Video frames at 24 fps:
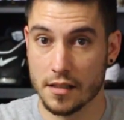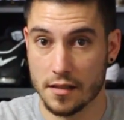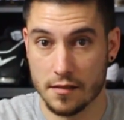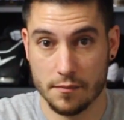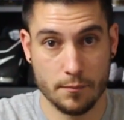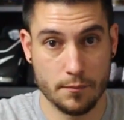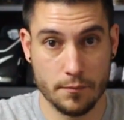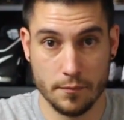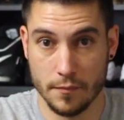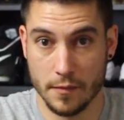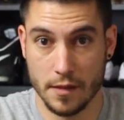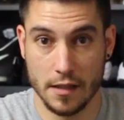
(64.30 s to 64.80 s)
It's,
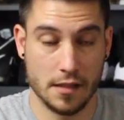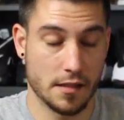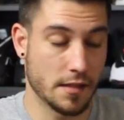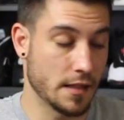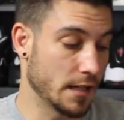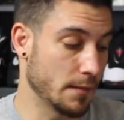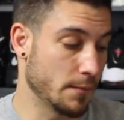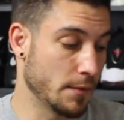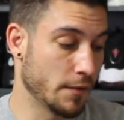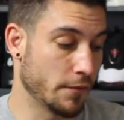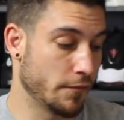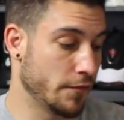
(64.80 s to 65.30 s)
it's
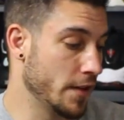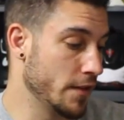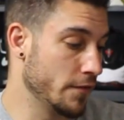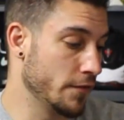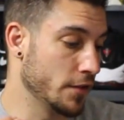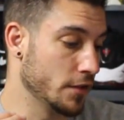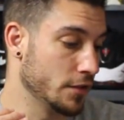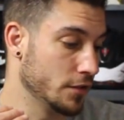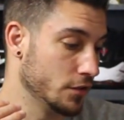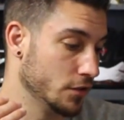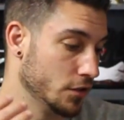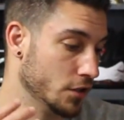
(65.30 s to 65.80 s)
like my
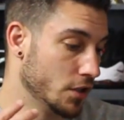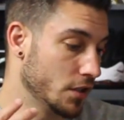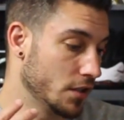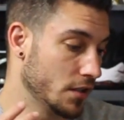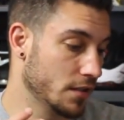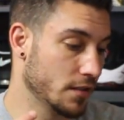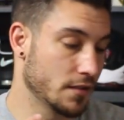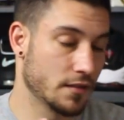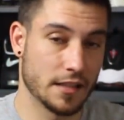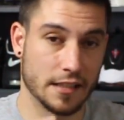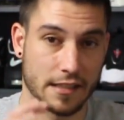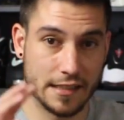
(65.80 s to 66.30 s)
favorite
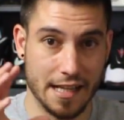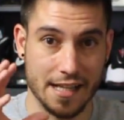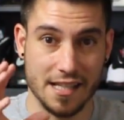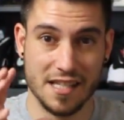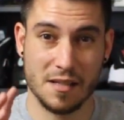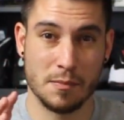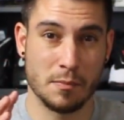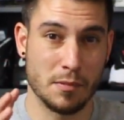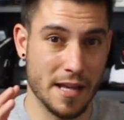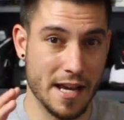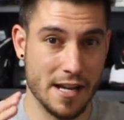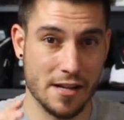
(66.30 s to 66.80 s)
look, like that
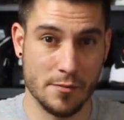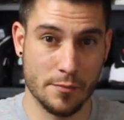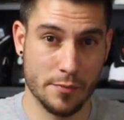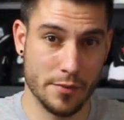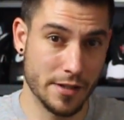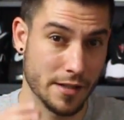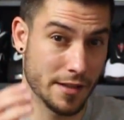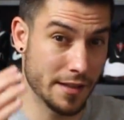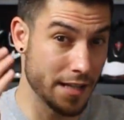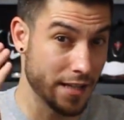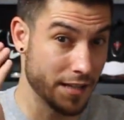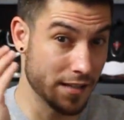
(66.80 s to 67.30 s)
splatter
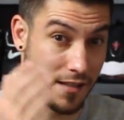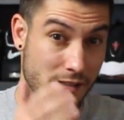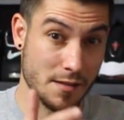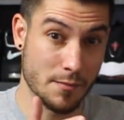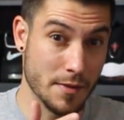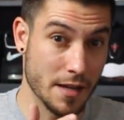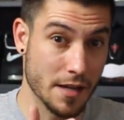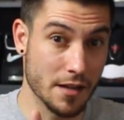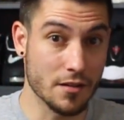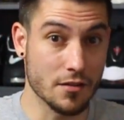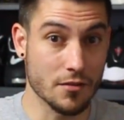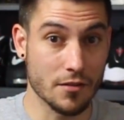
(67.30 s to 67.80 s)
print, that
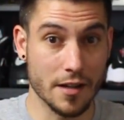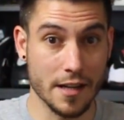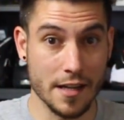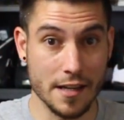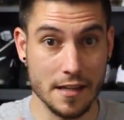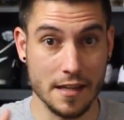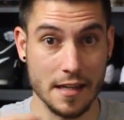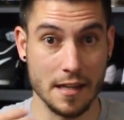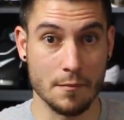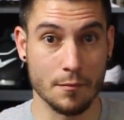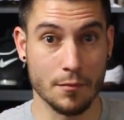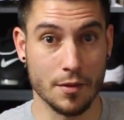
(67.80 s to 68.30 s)
cement
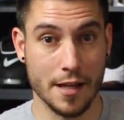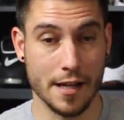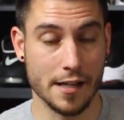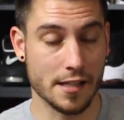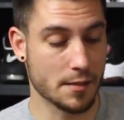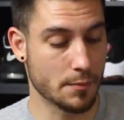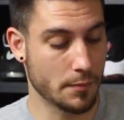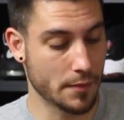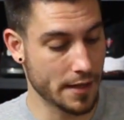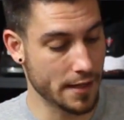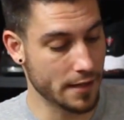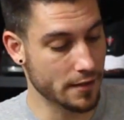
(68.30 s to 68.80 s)
gray and black
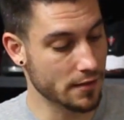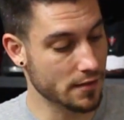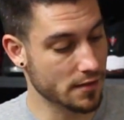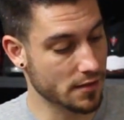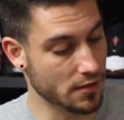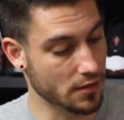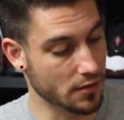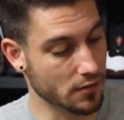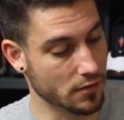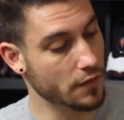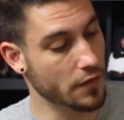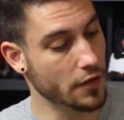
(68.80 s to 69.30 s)
splatter,
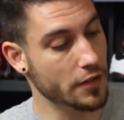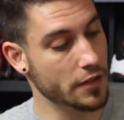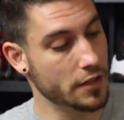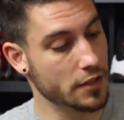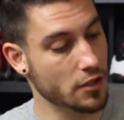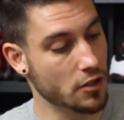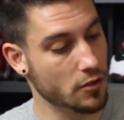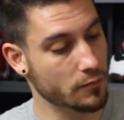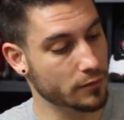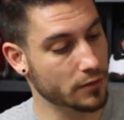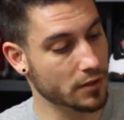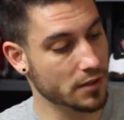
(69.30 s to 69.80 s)
so very dope.